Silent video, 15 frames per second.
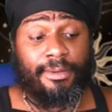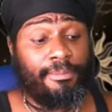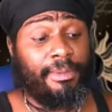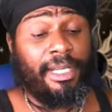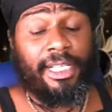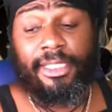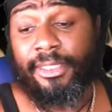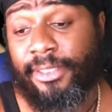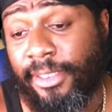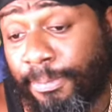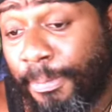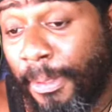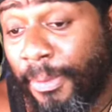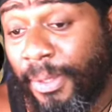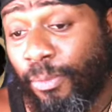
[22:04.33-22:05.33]
But
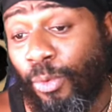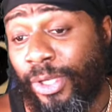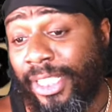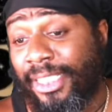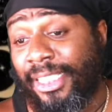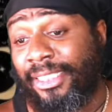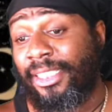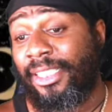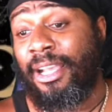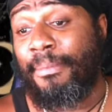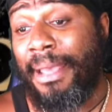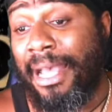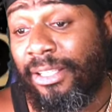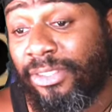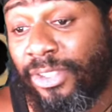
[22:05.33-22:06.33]
Spirit wanted this to
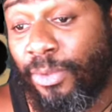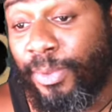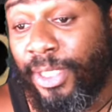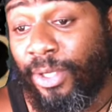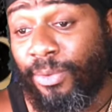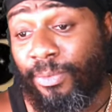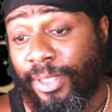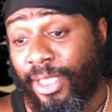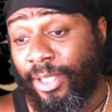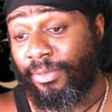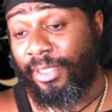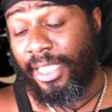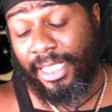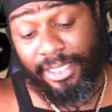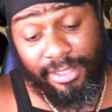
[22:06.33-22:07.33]
come out, so we gonna
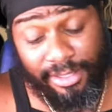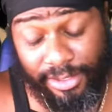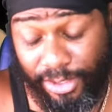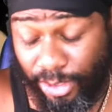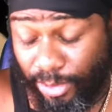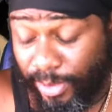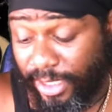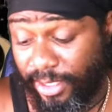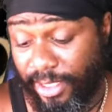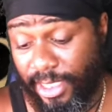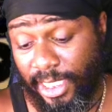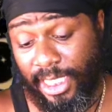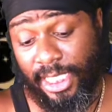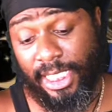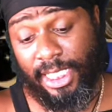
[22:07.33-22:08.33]
get to it.
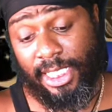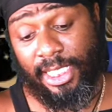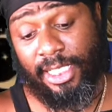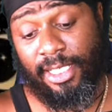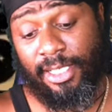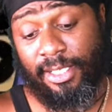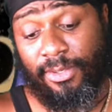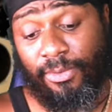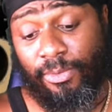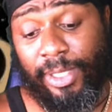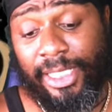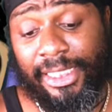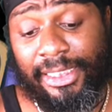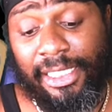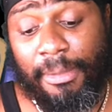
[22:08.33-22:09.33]

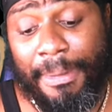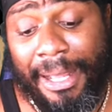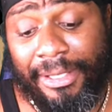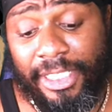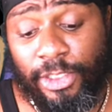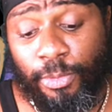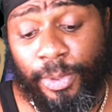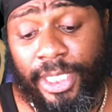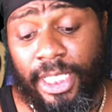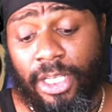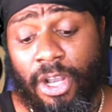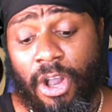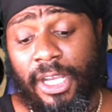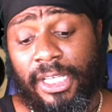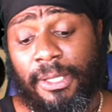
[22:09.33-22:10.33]
What is it about this reader
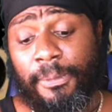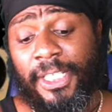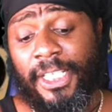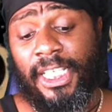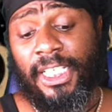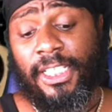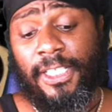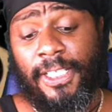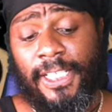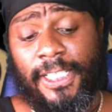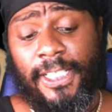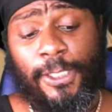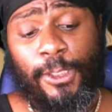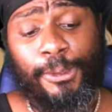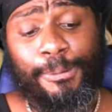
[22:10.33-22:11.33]
card that we need
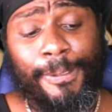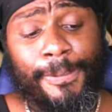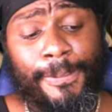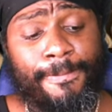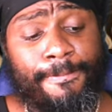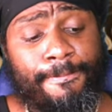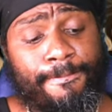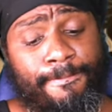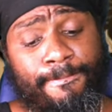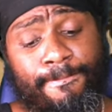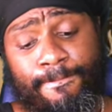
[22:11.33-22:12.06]
to know, Spirit?